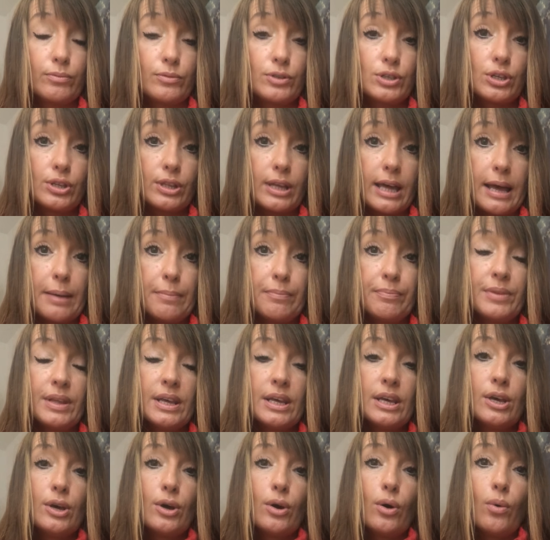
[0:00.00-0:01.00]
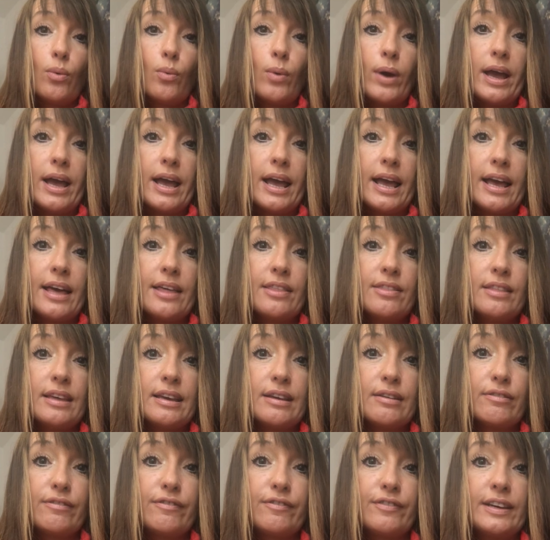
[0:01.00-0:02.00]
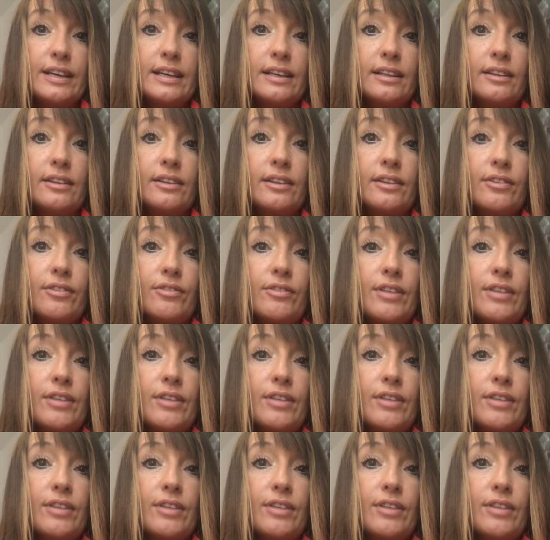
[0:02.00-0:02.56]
to them, where they feel